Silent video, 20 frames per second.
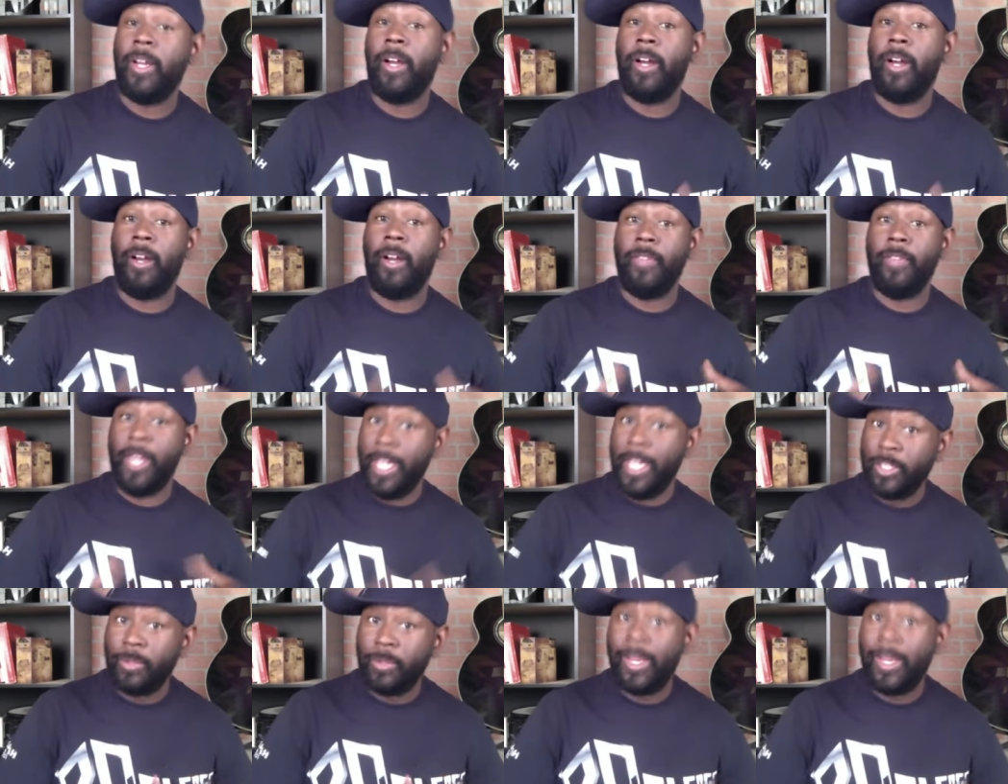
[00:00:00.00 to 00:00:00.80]
of the
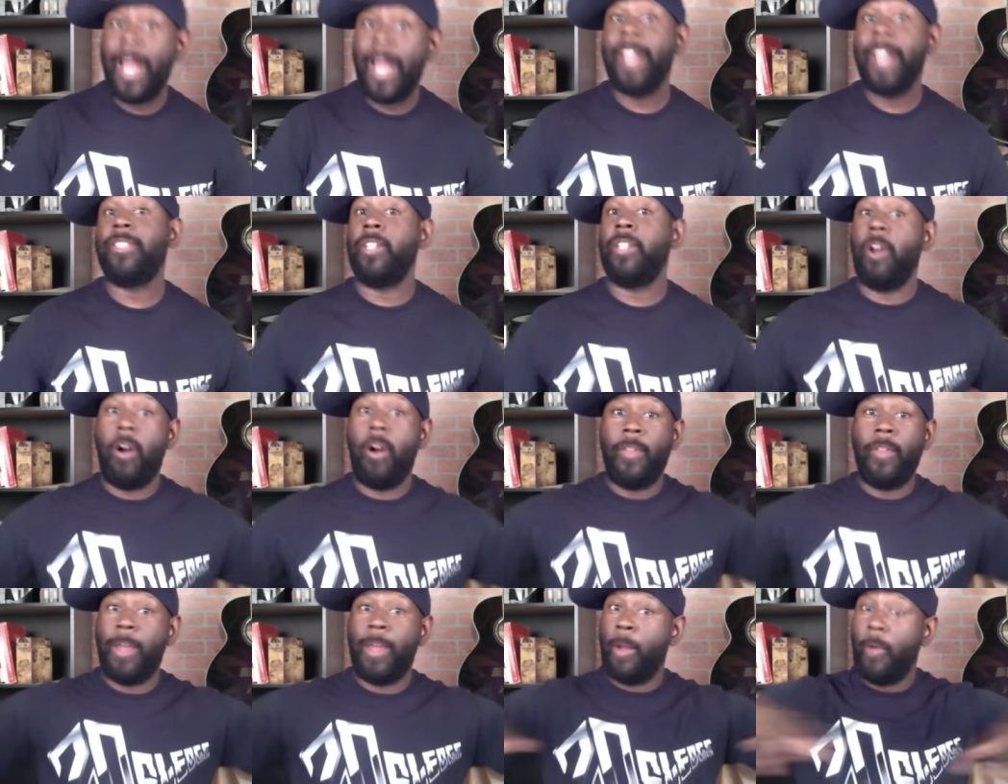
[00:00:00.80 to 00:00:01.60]
Israelites, and all
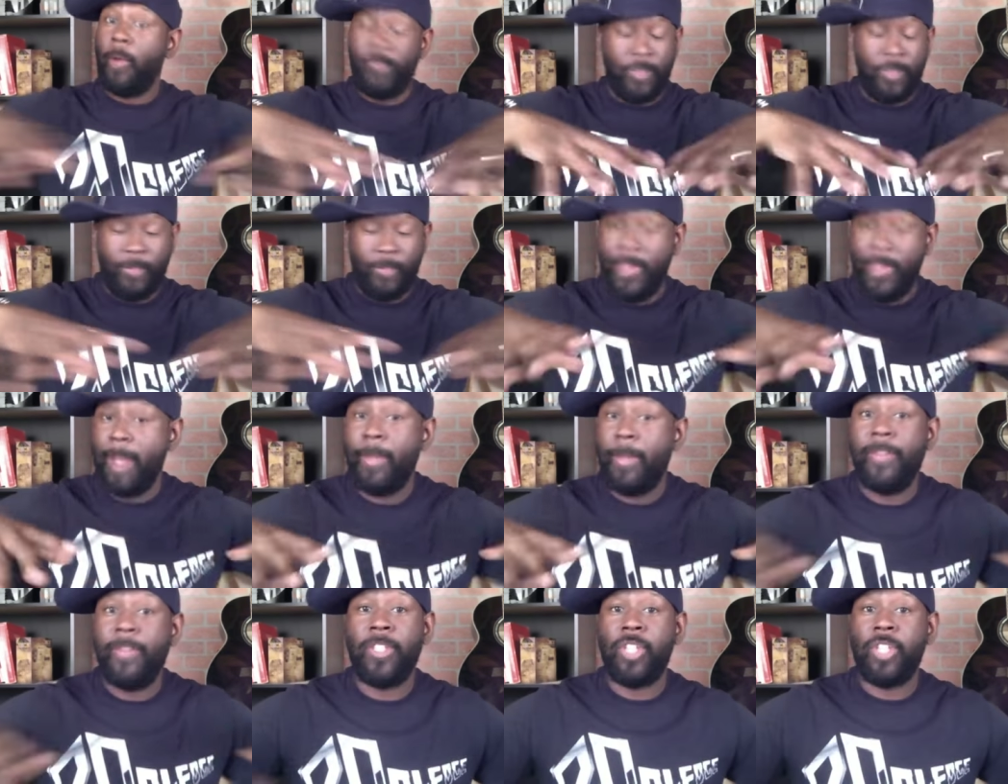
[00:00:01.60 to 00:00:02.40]
that, all, the family
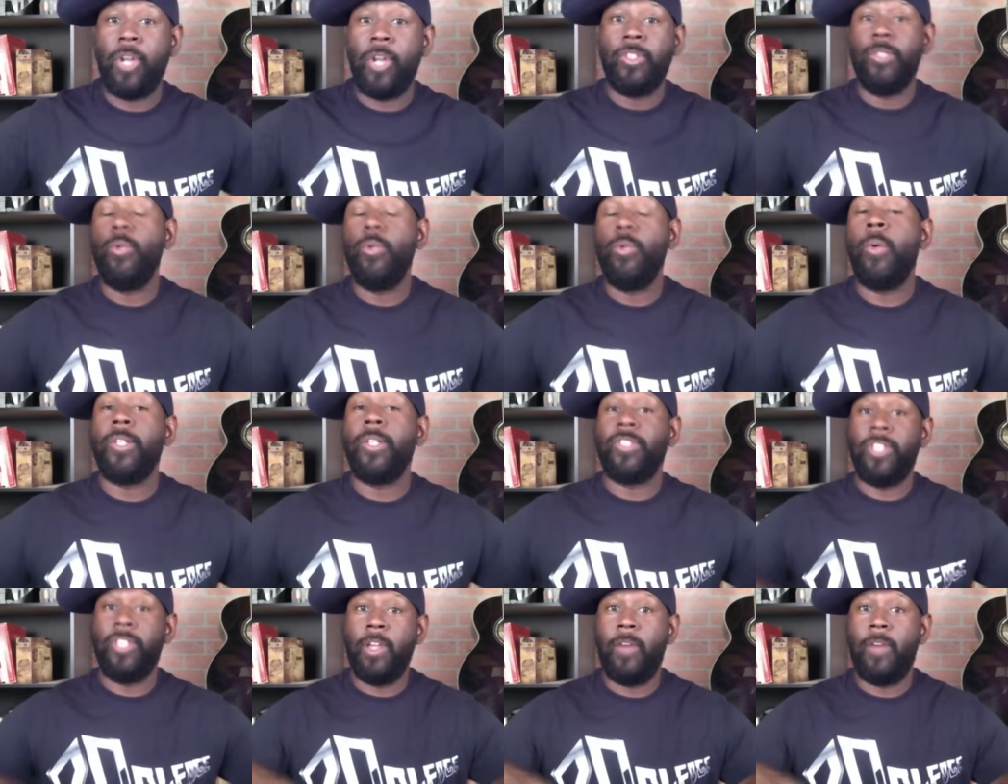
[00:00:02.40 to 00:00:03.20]
of the chosen. You want to
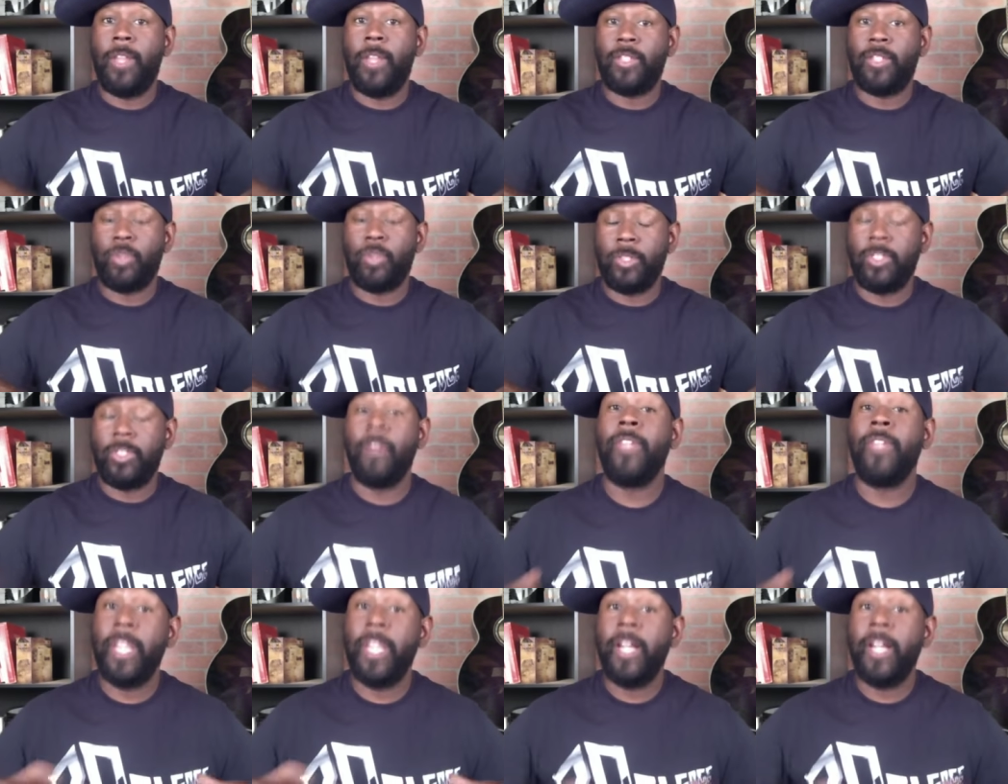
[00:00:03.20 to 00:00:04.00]
see all that sort of
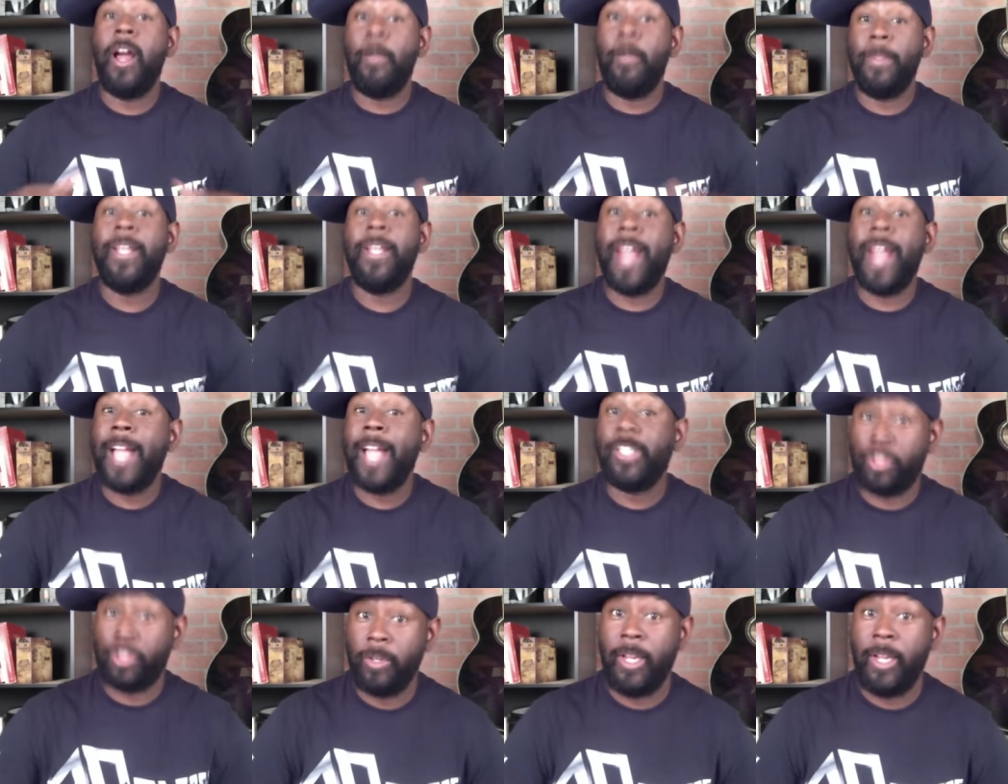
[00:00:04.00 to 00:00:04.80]
stuff. Get up into that
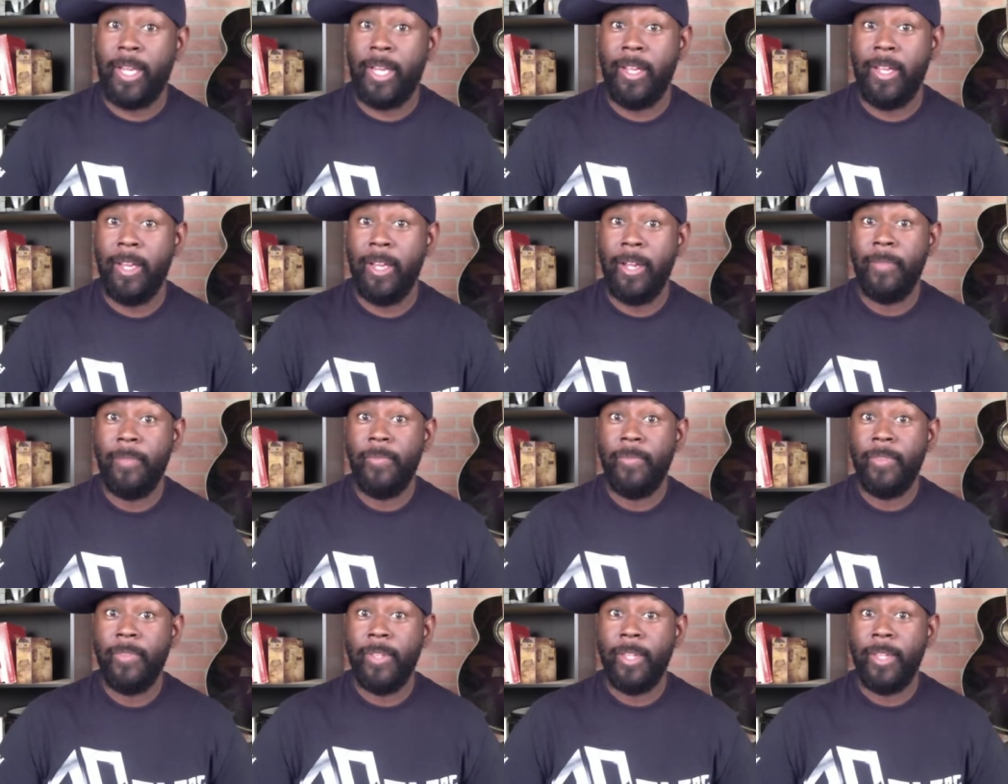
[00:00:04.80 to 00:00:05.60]
tree.
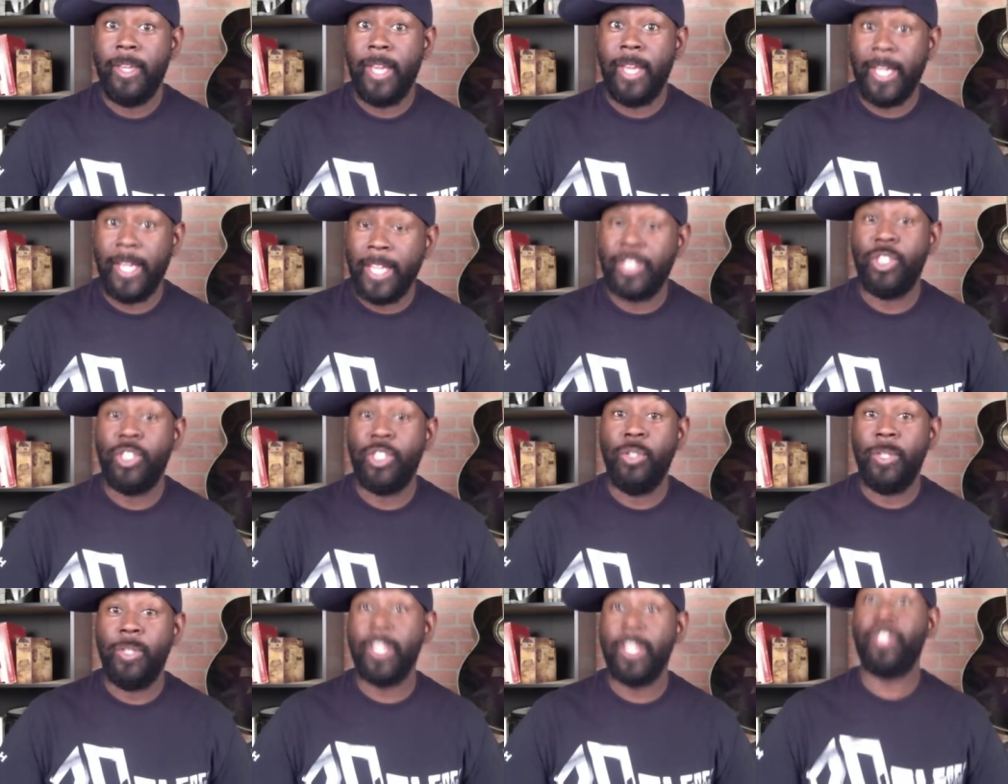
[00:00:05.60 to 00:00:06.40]
get
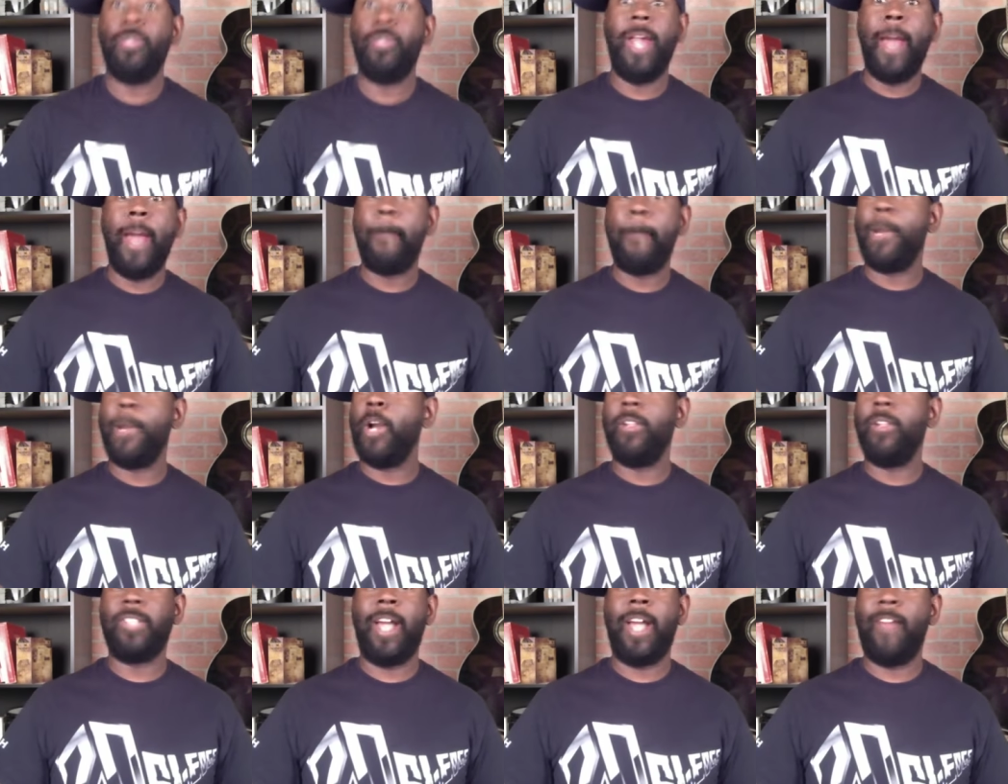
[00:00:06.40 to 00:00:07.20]
you get you that
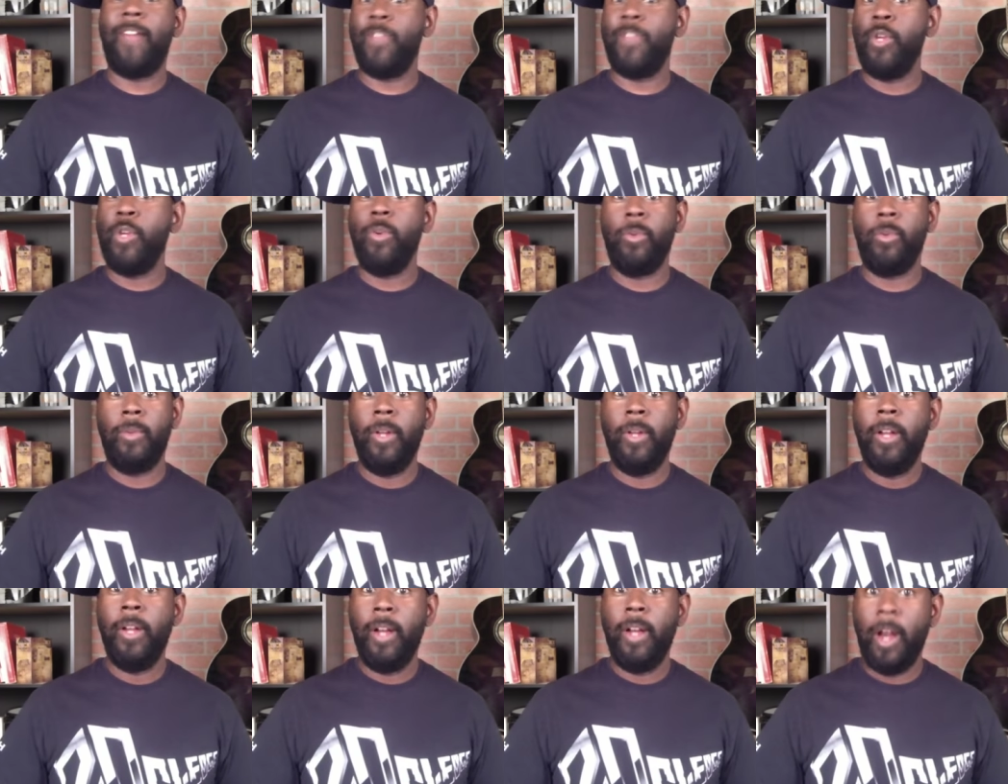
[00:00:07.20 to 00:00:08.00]
bird's eye view
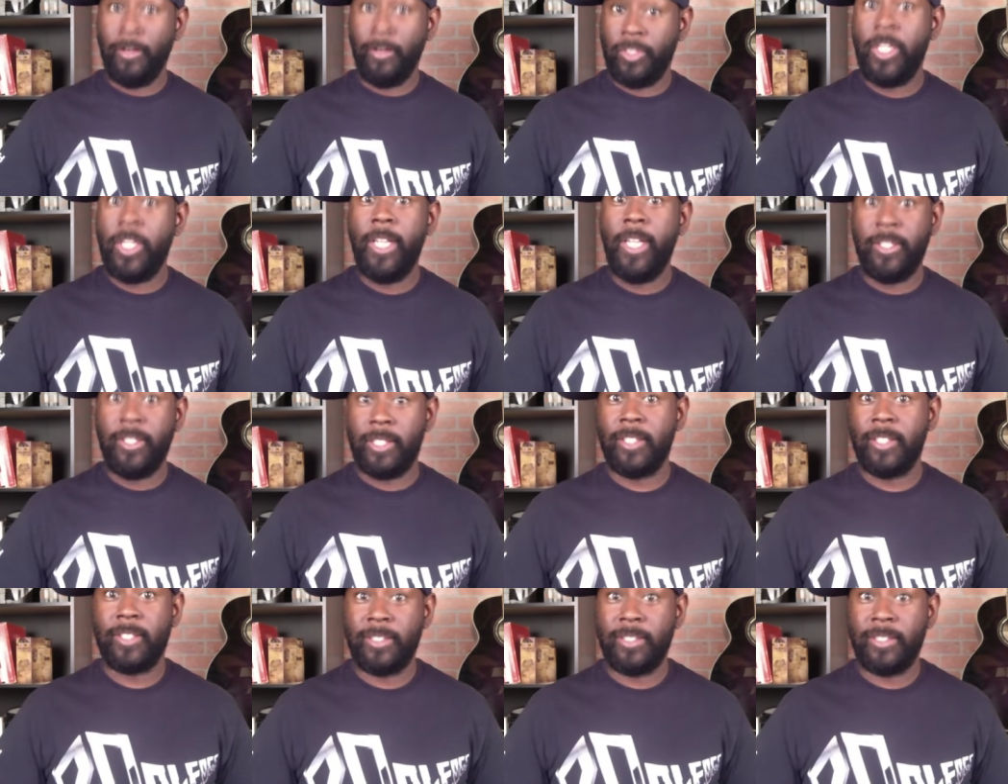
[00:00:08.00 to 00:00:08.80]
of Jesus.